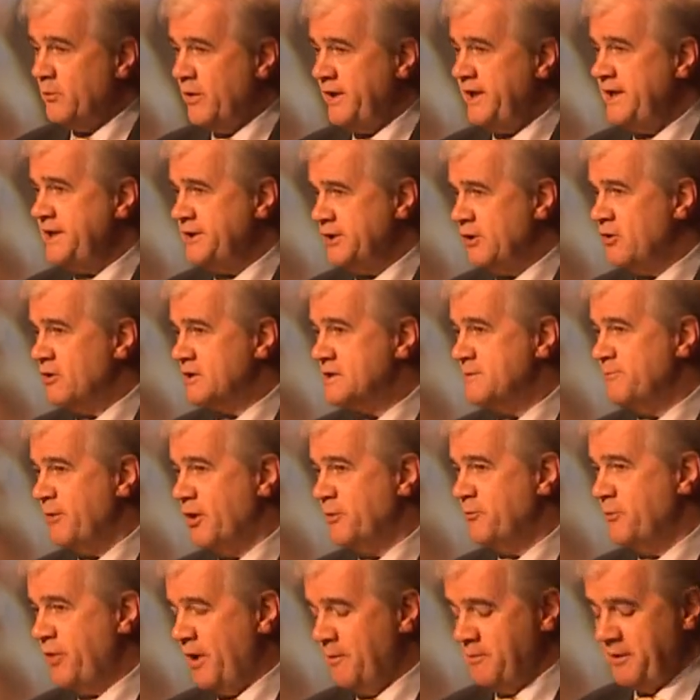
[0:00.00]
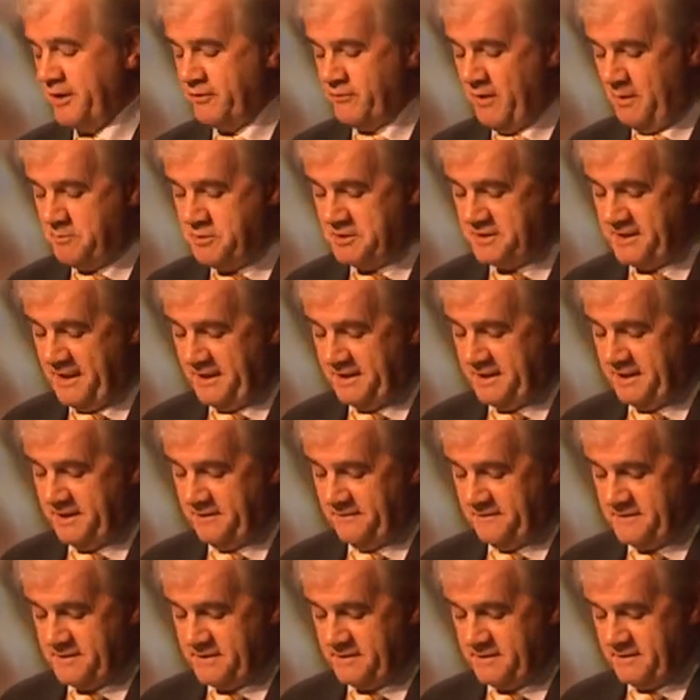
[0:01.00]
When he talks about public
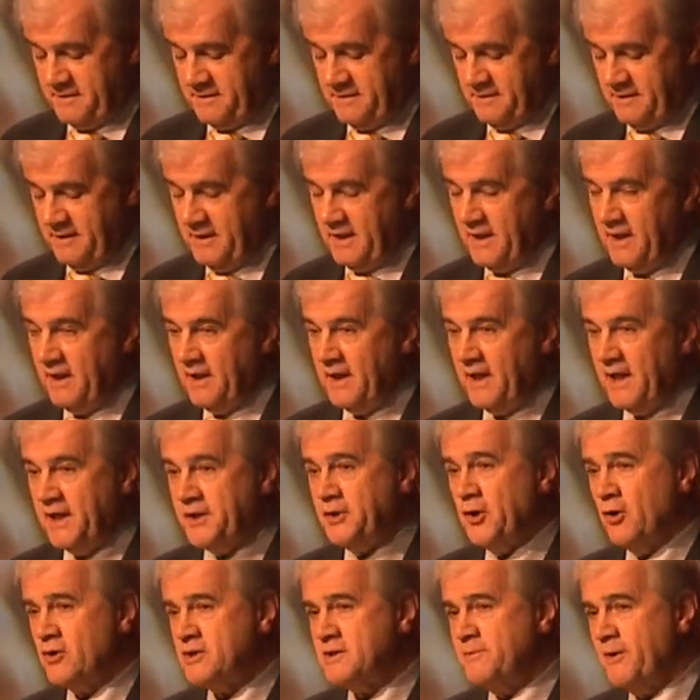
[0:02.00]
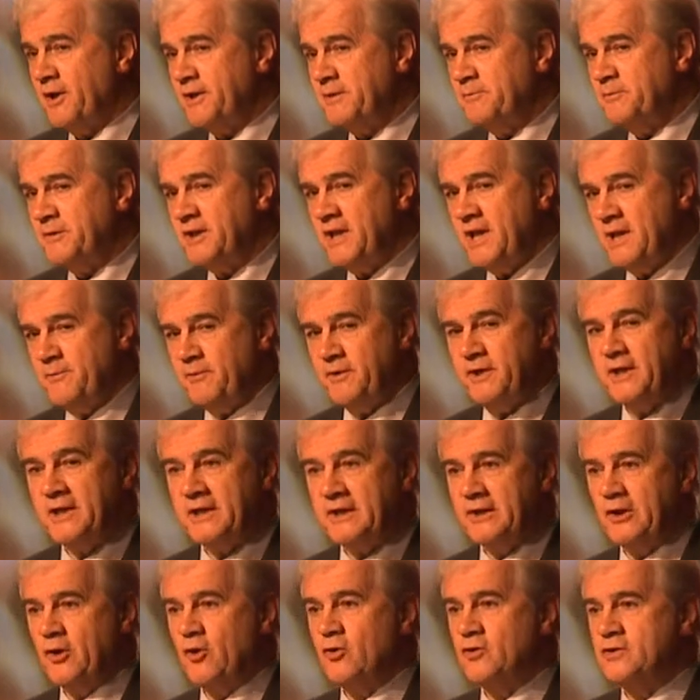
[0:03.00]
representatives, he talks about them keeping
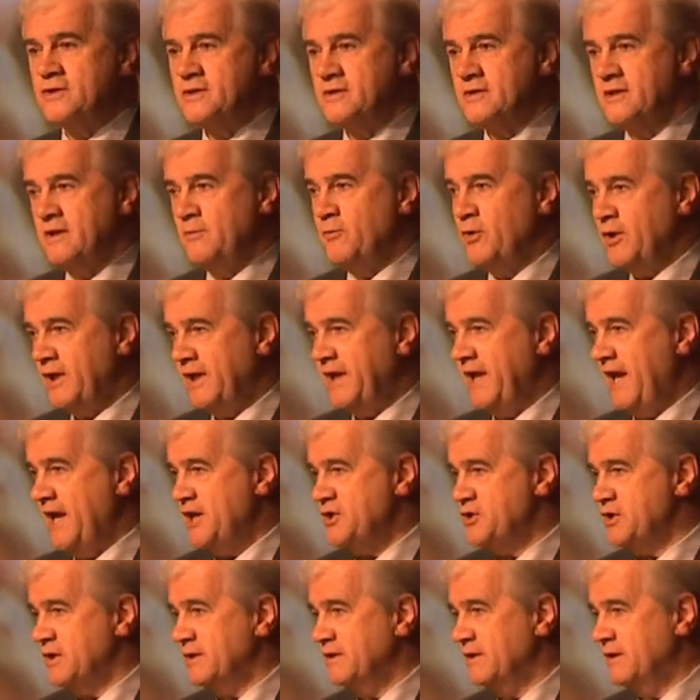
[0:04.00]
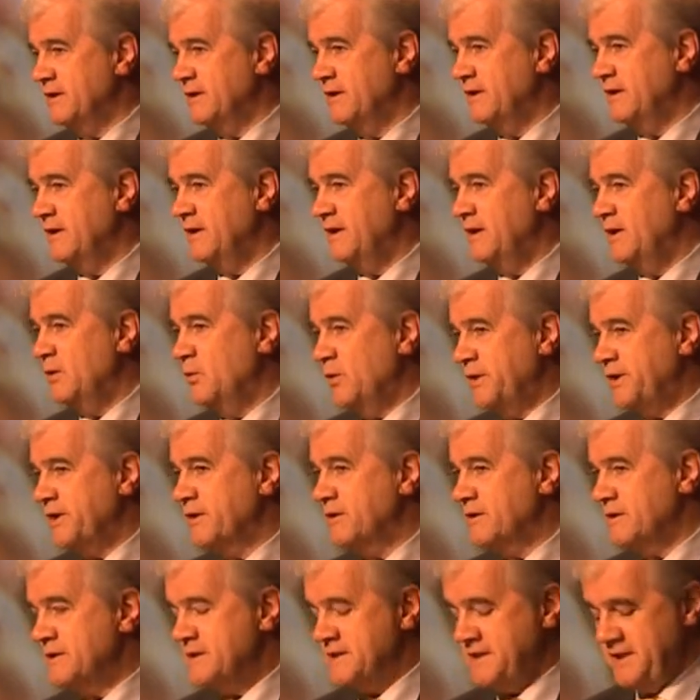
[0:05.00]
in close communication with
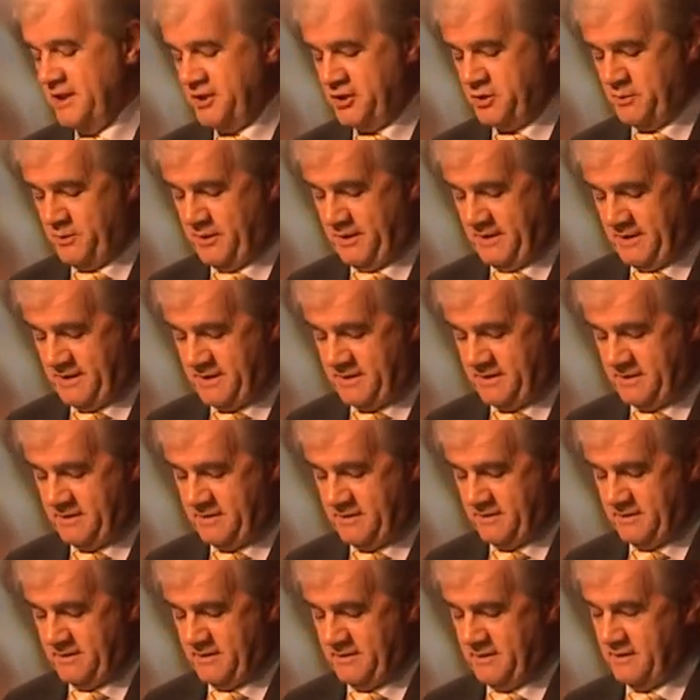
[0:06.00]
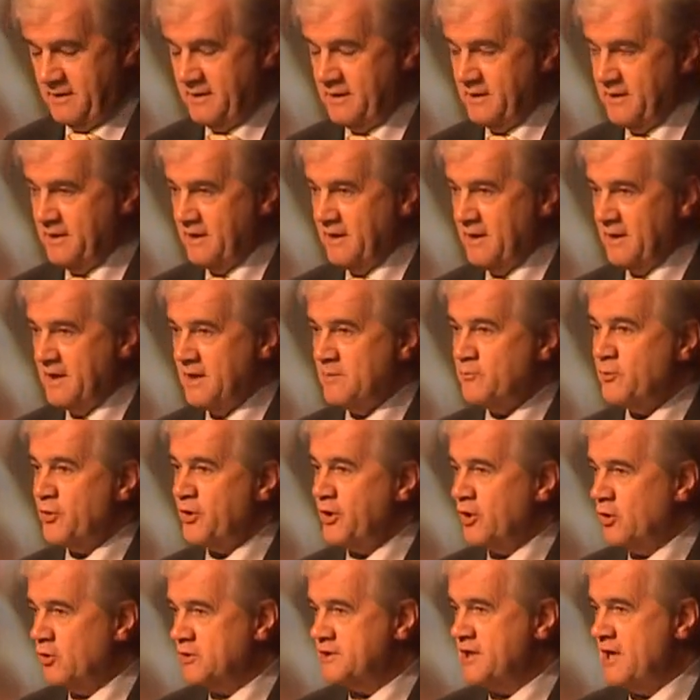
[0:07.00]
their constituents.
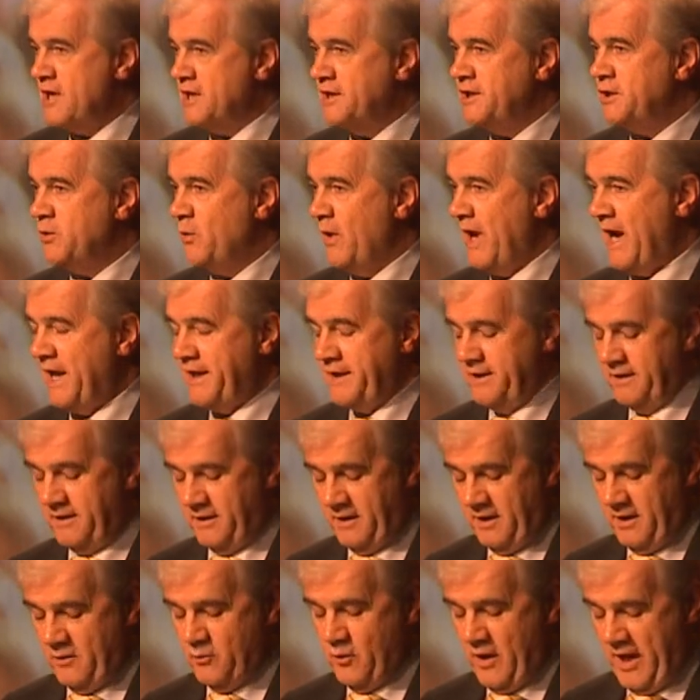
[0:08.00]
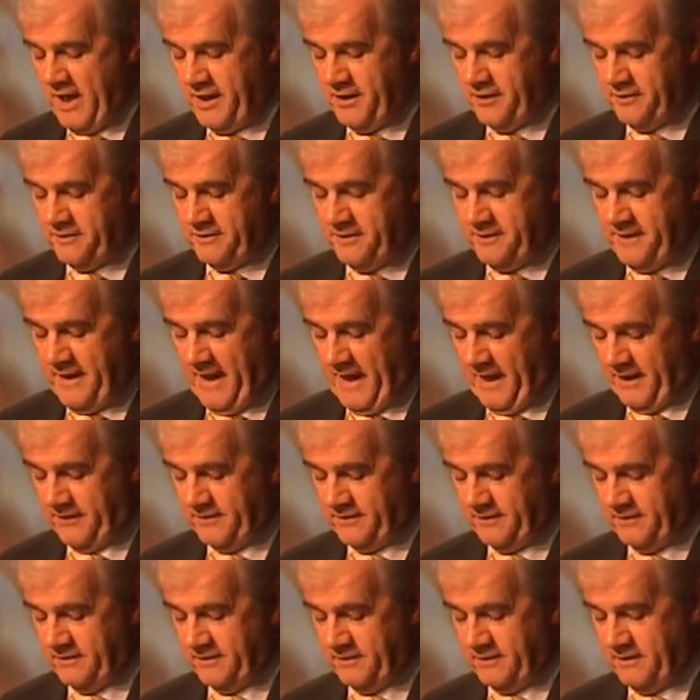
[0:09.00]
But he goes on to add a rider to that
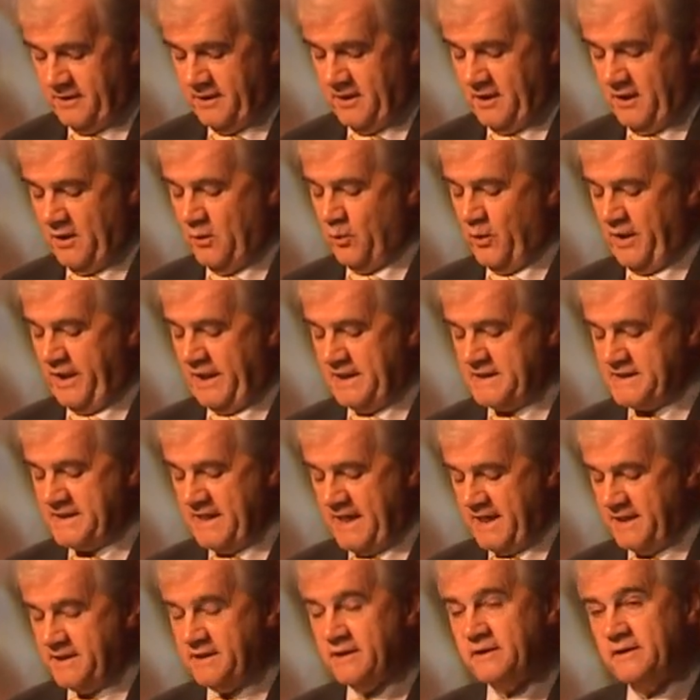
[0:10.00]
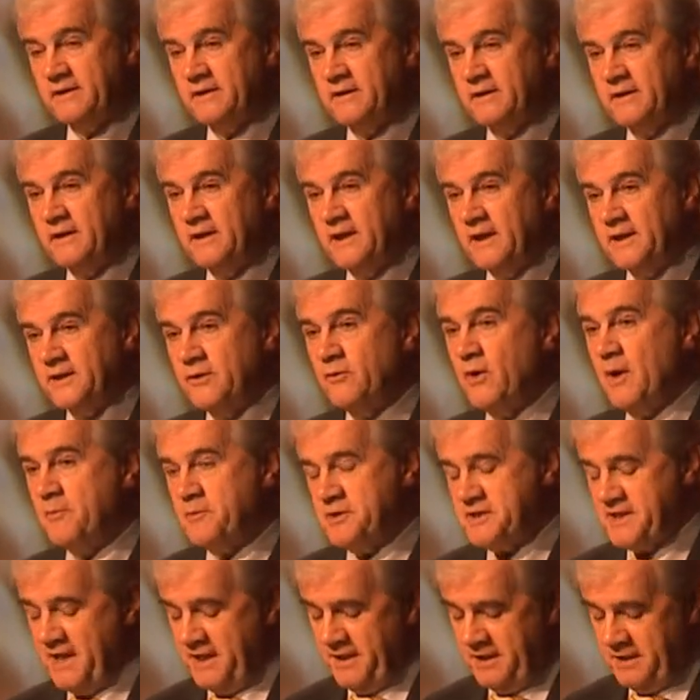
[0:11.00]
when he said, the
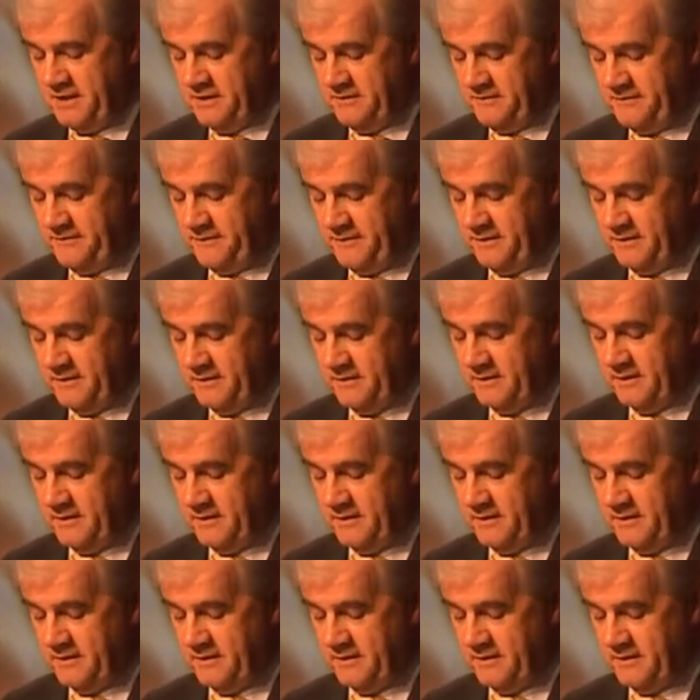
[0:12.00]
representative,